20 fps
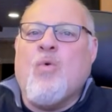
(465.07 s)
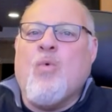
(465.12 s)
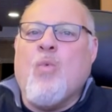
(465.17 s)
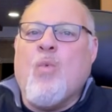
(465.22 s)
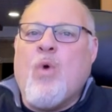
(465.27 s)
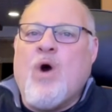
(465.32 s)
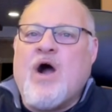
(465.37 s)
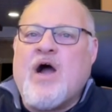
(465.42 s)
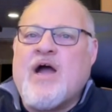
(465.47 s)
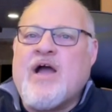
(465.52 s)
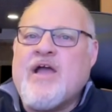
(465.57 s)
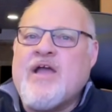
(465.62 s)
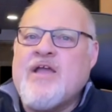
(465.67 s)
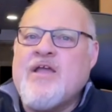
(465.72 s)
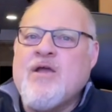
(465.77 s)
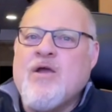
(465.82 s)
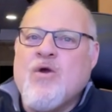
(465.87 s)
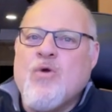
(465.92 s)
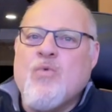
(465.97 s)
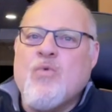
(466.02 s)

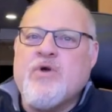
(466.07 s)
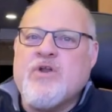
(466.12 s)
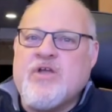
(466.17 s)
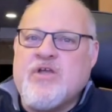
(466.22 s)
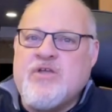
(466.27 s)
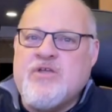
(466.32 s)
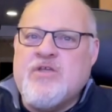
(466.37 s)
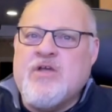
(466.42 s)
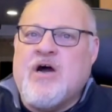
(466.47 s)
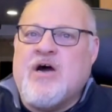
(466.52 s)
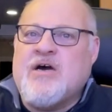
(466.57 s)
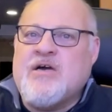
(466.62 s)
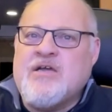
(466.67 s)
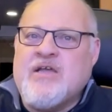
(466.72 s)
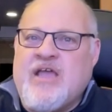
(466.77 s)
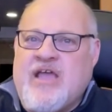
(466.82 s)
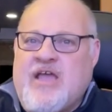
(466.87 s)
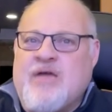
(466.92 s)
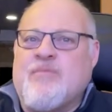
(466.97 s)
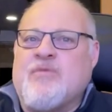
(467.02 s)
Why would a
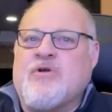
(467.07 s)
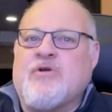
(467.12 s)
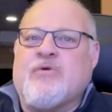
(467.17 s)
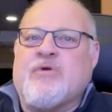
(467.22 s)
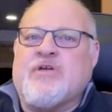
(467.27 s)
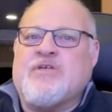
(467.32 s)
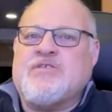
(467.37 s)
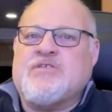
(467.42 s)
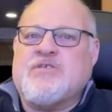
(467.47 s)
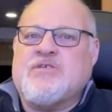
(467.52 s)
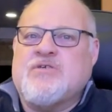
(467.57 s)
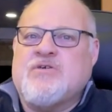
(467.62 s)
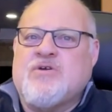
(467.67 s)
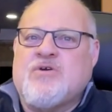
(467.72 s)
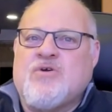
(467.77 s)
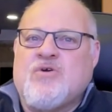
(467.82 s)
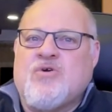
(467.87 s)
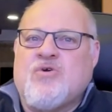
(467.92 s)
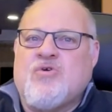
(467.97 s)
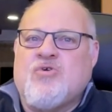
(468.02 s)
young immigrant
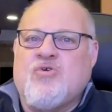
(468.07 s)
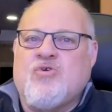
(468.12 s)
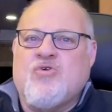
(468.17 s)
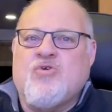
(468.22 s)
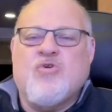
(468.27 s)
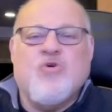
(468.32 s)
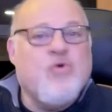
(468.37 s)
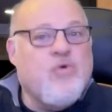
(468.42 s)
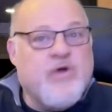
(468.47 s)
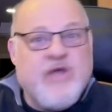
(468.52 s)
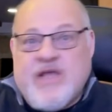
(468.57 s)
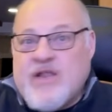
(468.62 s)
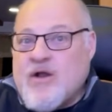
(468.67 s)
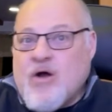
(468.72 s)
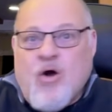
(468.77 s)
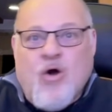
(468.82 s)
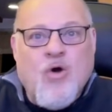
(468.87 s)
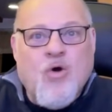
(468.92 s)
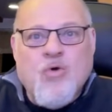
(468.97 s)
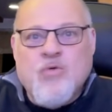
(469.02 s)
who had
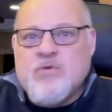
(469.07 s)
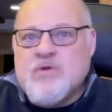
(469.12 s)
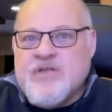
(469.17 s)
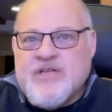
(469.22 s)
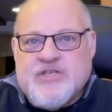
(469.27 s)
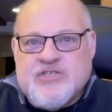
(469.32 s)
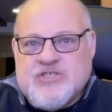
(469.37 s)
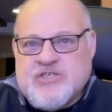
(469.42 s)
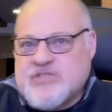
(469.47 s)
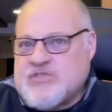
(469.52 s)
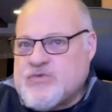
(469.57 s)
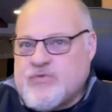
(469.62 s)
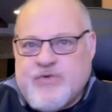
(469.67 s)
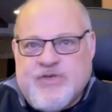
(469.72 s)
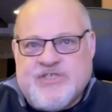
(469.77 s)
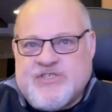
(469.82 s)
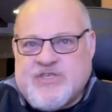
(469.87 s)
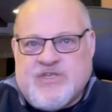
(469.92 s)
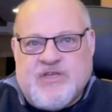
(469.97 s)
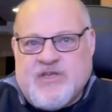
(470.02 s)
only just
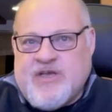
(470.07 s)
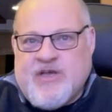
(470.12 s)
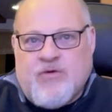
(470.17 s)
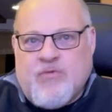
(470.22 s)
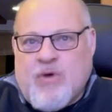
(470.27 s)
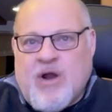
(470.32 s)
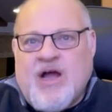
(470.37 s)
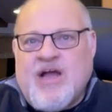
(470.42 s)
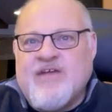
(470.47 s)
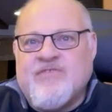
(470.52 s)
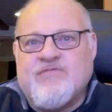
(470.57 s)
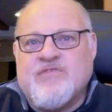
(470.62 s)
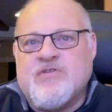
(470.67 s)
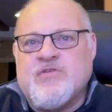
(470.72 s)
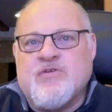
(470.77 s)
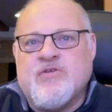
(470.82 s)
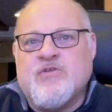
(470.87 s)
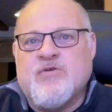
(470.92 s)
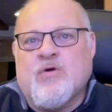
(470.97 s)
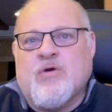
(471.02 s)
recently arrived
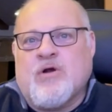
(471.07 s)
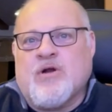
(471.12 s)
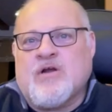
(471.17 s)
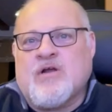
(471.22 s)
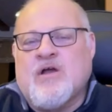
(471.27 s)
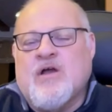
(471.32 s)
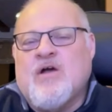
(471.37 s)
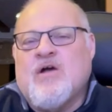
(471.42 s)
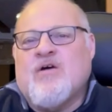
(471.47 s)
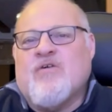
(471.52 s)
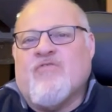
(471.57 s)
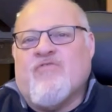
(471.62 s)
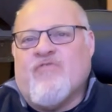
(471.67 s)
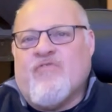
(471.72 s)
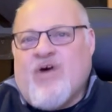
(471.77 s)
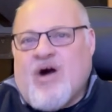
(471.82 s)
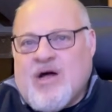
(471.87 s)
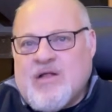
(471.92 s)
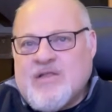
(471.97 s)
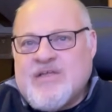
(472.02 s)
in New York
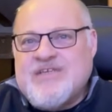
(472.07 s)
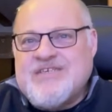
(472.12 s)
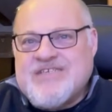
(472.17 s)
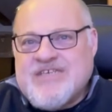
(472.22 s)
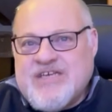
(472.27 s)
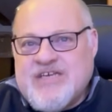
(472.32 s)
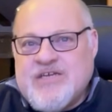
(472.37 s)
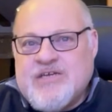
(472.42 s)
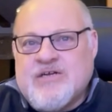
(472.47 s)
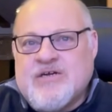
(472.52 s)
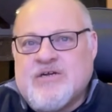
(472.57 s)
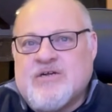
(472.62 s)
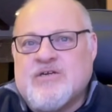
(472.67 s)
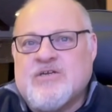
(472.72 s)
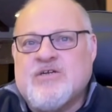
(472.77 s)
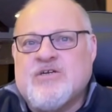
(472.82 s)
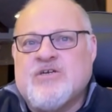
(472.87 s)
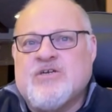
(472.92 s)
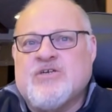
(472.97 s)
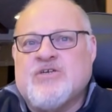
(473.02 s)

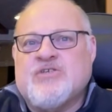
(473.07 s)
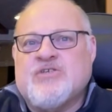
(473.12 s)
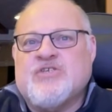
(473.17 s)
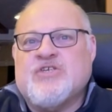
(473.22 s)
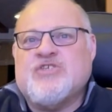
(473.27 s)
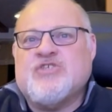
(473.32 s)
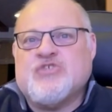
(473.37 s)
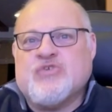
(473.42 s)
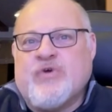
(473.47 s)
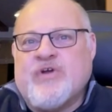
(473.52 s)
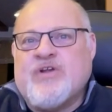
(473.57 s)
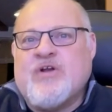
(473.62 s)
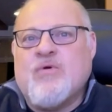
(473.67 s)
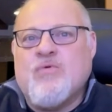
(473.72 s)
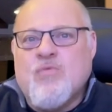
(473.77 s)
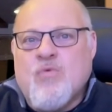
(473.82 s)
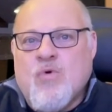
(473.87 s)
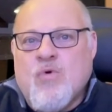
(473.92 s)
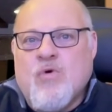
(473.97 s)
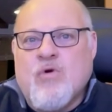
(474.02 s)
volunteer to join a
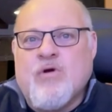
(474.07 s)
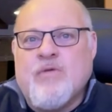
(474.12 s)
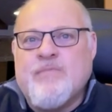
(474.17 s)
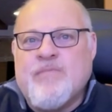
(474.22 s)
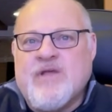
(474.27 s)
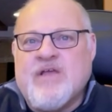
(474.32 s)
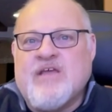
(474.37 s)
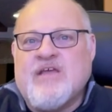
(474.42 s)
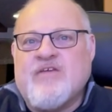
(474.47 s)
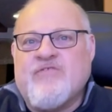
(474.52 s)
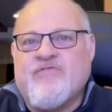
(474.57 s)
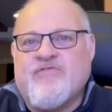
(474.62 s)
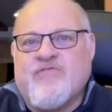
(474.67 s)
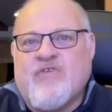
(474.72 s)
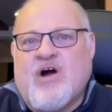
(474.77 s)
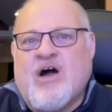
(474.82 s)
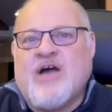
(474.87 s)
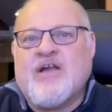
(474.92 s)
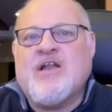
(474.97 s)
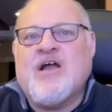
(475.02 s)
war being
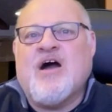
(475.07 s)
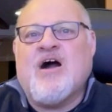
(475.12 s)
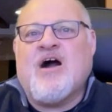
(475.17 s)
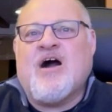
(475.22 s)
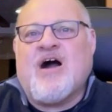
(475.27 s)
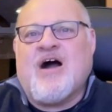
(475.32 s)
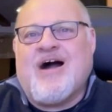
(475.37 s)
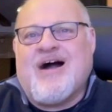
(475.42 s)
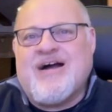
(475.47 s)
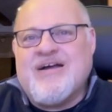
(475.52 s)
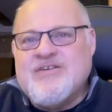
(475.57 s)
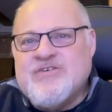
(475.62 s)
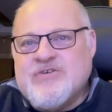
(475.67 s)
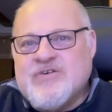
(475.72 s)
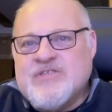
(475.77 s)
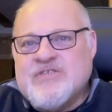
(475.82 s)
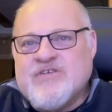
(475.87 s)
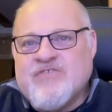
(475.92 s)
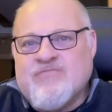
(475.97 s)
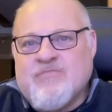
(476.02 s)
fought
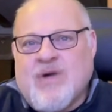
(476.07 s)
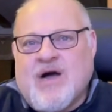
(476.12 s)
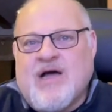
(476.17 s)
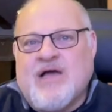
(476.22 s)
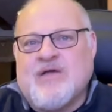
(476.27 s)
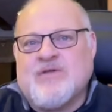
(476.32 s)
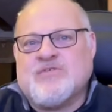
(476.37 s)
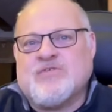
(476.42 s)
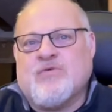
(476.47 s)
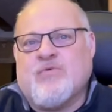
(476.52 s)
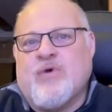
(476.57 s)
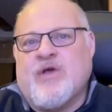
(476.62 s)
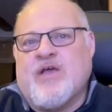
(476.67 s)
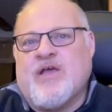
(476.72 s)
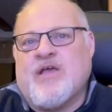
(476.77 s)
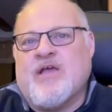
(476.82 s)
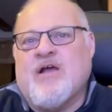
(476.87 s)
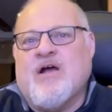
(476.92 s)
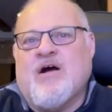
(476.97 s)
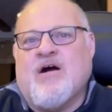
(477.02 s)
hundreds of miles
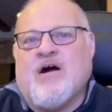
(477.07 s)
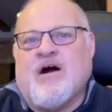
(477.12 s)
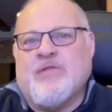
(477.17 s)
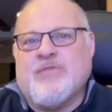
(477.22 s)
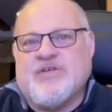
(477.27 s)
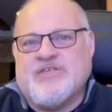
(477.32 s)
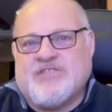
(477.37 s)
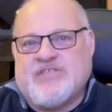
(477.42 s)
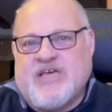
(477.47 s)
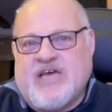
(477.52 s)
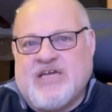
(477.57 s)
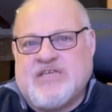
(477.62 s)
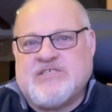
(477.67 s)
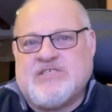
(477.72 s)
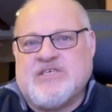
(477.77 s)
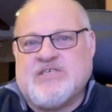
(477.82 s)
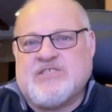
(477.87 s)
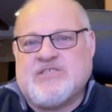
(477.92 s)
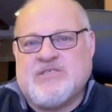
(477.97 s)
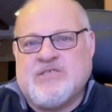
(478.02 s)
away on the
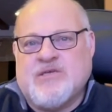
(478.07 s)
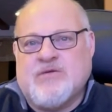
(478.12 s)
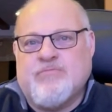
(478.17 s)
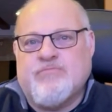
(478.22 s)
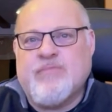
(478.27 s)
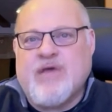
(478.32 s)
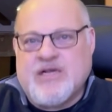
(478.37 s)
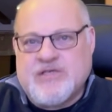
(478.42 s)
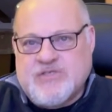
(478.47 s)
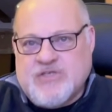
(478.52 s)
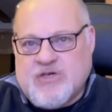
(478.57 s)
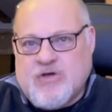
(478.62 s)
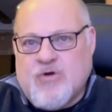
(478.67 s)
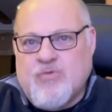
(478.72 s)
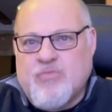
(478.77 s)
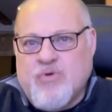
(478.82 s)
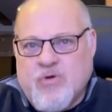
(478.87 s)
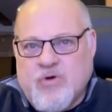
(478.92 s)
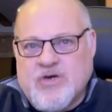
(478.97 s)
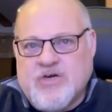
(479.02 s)

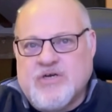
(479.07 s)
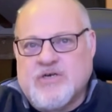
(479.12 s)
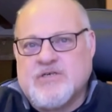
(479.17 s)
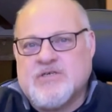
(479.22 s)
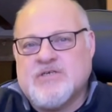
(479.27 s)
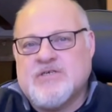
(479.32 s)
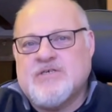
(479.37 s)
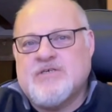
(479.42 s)
Texas-Mexico border?